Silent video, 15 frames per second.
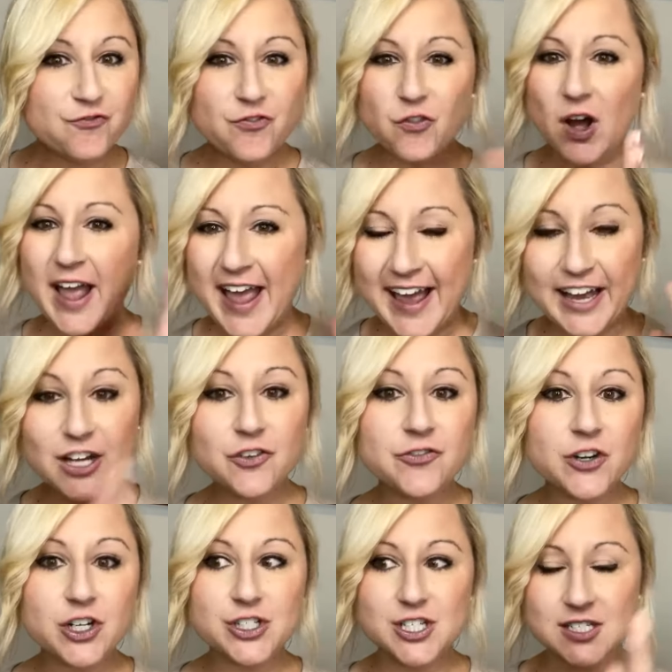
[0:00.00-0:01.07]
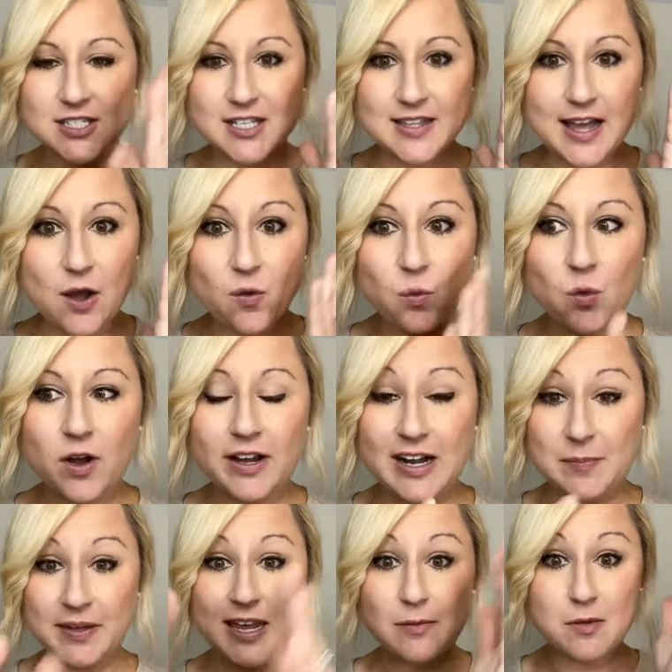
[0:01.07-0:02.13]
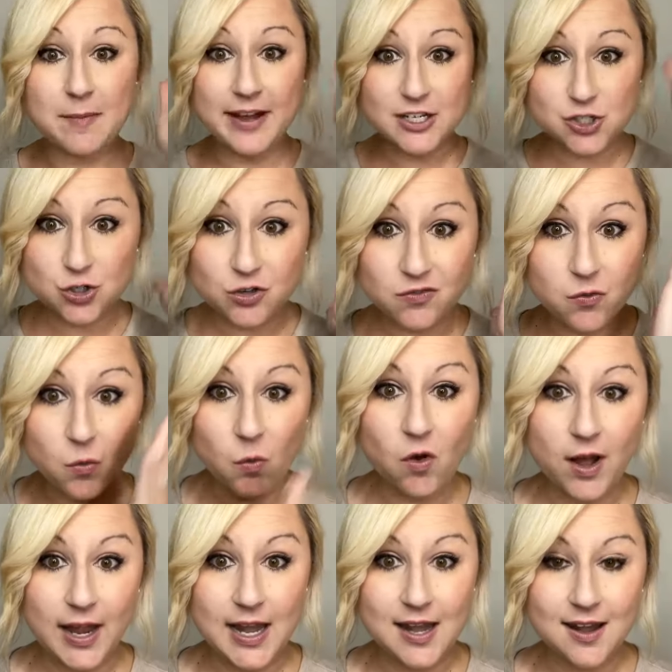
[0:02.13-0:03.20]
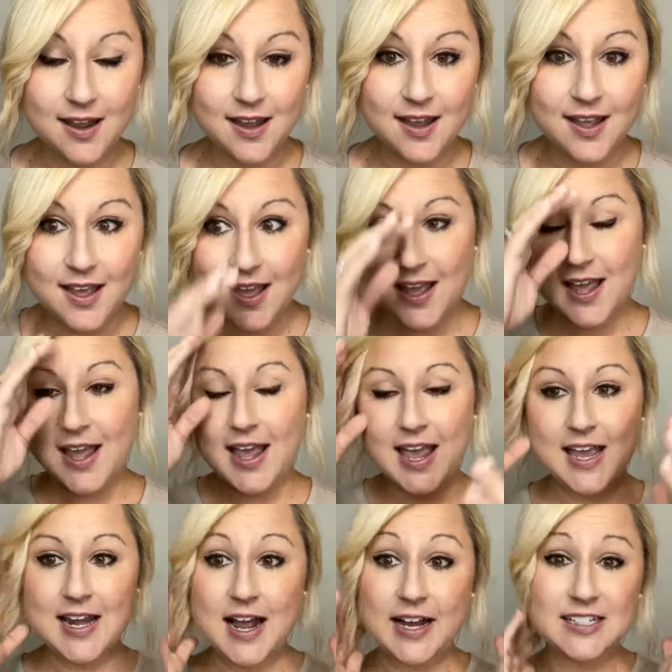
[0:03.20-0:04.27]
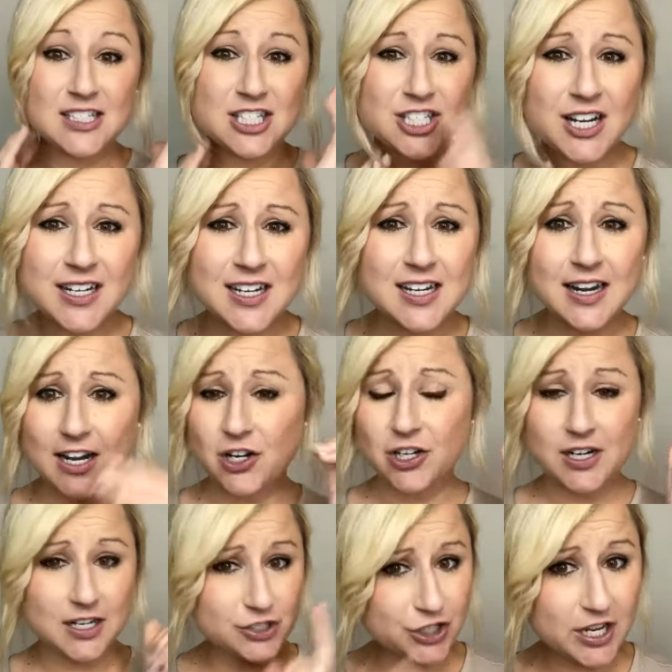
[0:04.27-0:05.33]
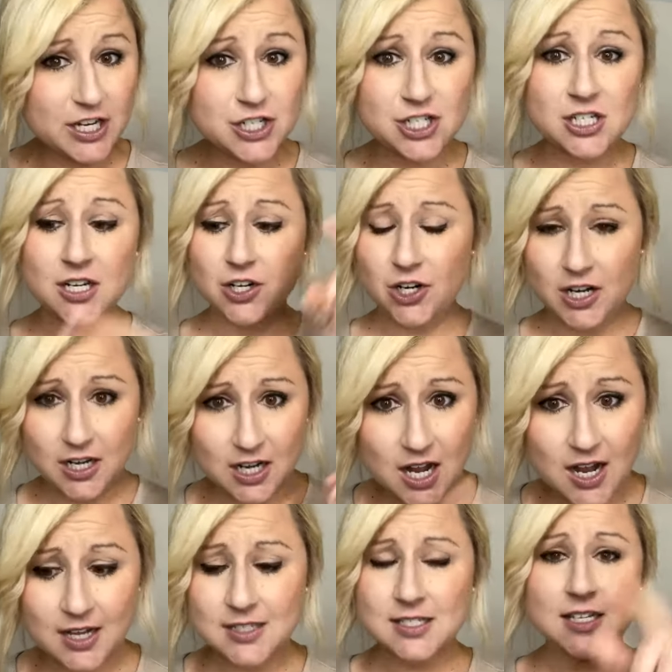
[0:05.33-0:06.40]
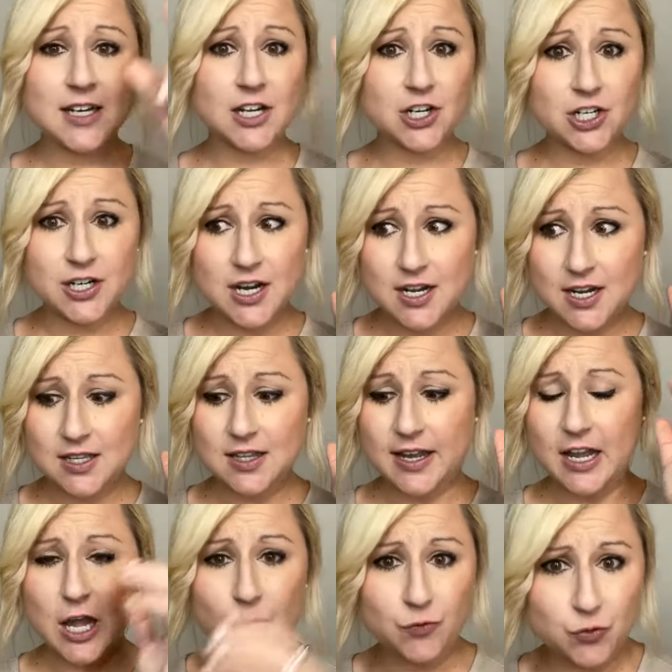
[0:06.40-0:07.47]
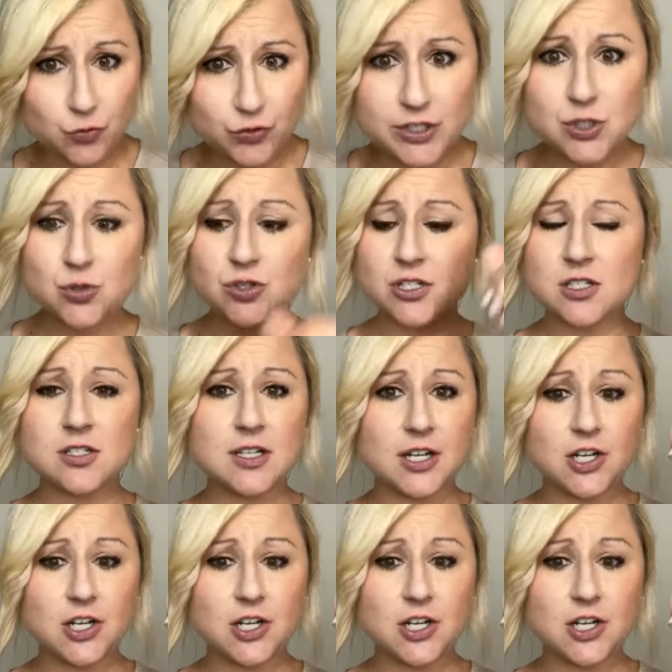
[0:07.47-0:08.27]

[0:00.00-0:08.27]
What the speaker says: head first into that one. I became a master of one. And I studied, I created education, I created content, I created like helpful resources, I